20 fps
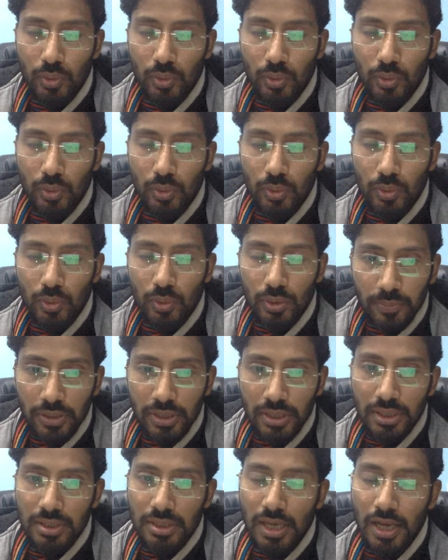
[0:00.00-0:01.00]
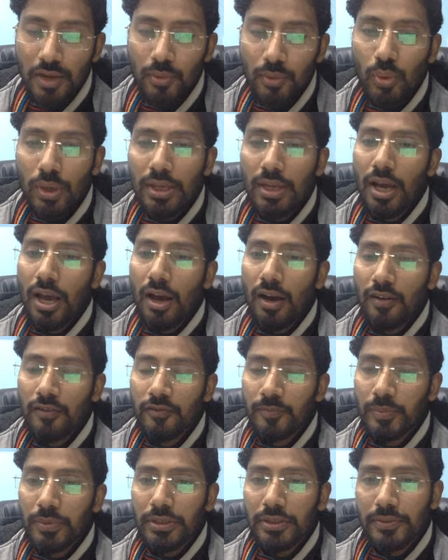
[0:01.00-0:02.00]
complete pairs and 1 half
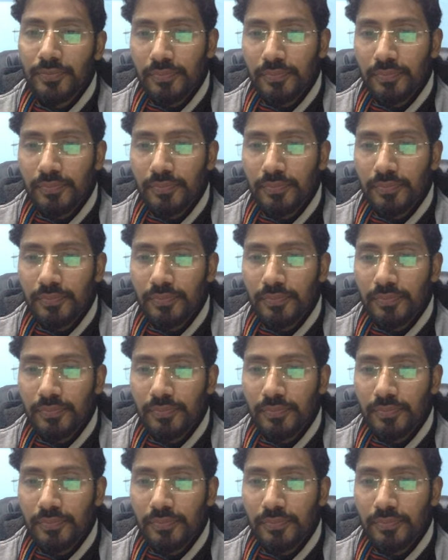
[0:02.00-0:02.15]
pair.